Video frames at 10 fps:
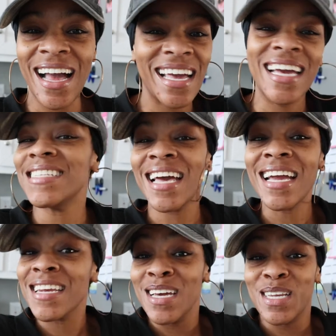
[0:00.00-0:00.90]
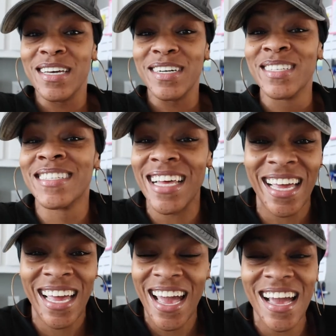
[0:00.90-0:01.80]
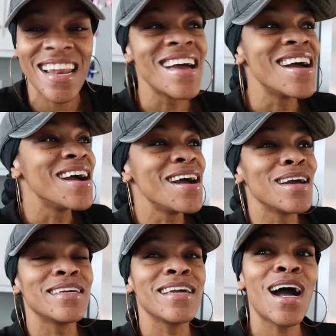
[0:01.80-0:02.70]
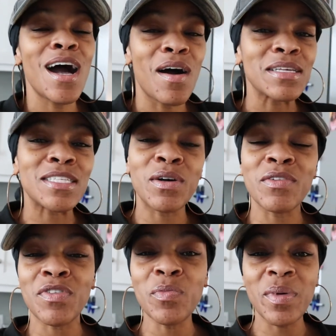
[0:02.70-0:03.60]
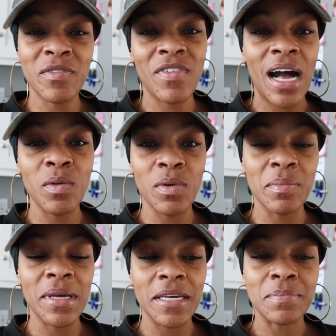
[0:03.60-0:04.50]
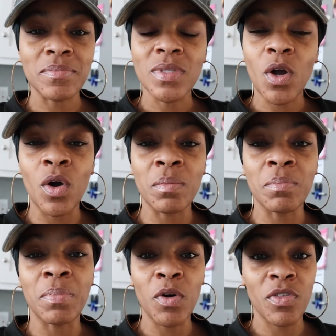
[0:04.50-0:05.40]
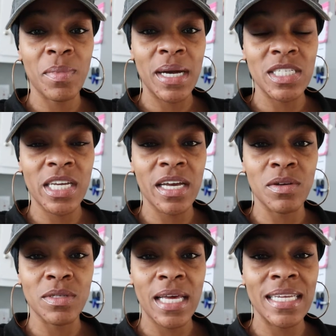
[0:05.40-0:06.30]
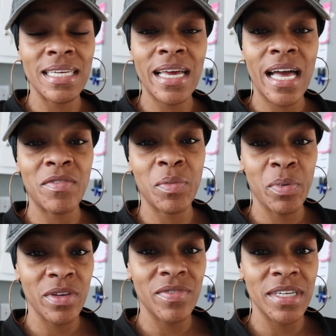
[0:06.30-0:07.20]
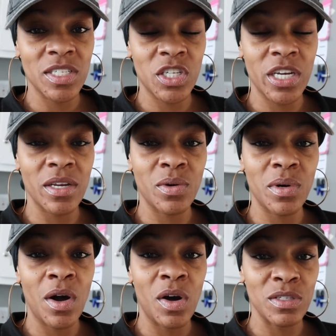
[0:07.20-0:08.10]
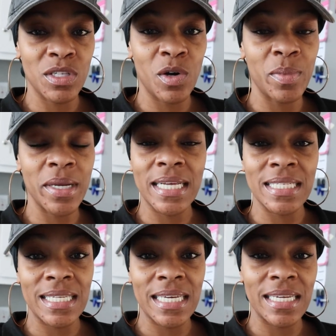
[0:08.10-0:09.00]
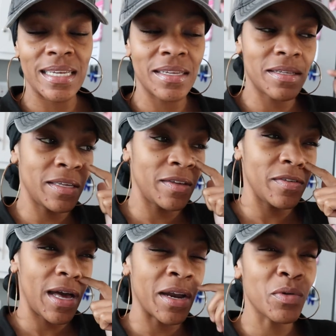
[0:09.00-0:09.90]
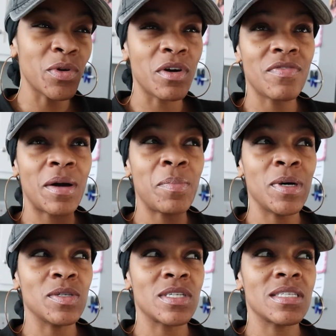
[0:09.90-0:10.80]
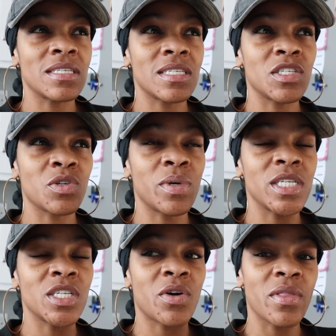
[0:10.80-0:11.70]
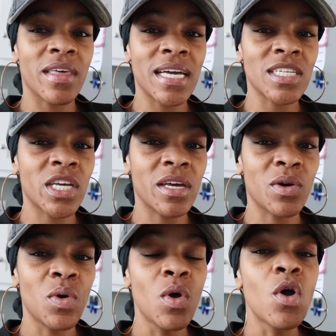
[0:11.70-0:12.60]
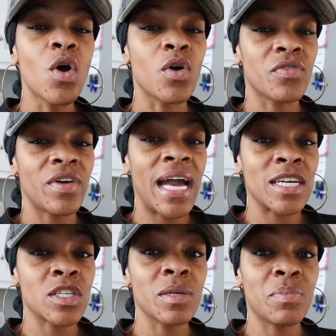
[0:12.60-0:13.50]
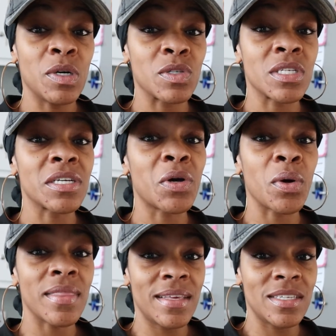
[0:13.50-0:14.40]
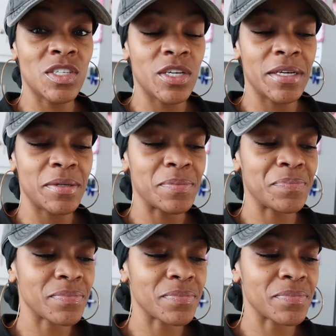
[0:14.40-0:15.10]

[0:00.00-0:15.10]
I can't take nothing else. I can't. Y'all, so if you've been following me on both of my channels, I did have a previous channel also, but I deleted it. If, I don't know if I posted this situation on that channel or if I actually posted it on this channel.